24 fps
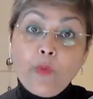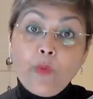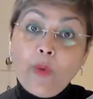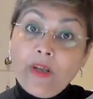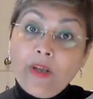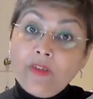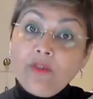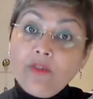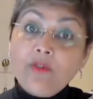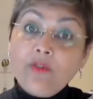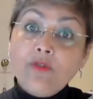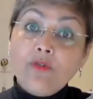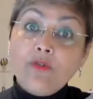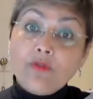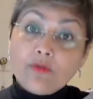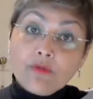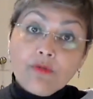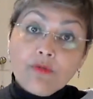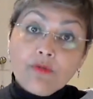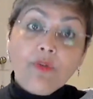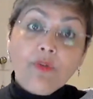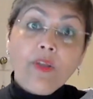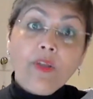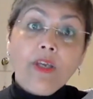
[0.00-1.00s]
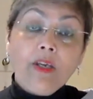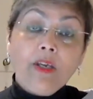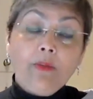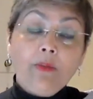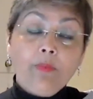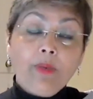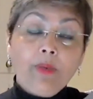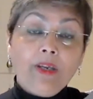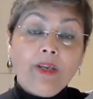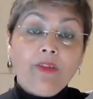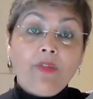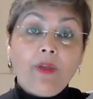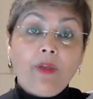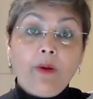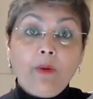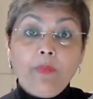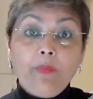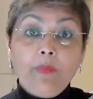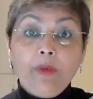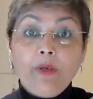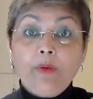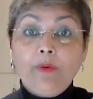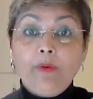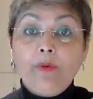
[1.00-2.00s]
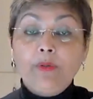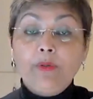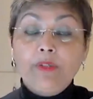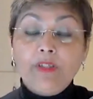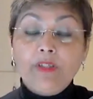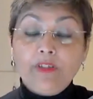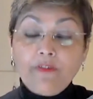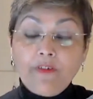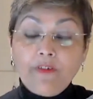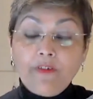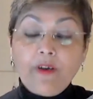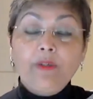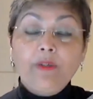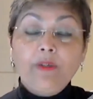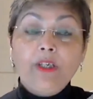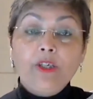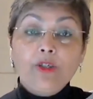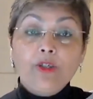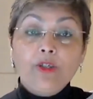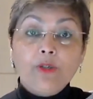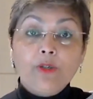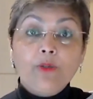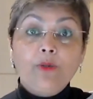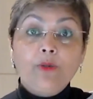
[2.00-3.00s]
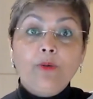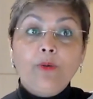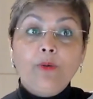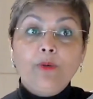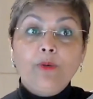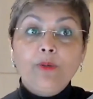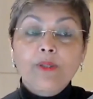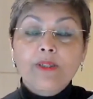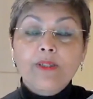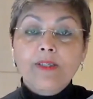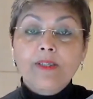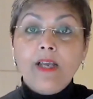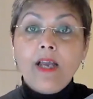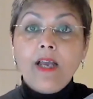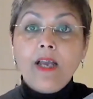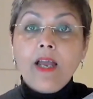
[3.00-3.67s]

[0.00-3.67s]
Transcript: went through the Pink Therapy course and the foundation course,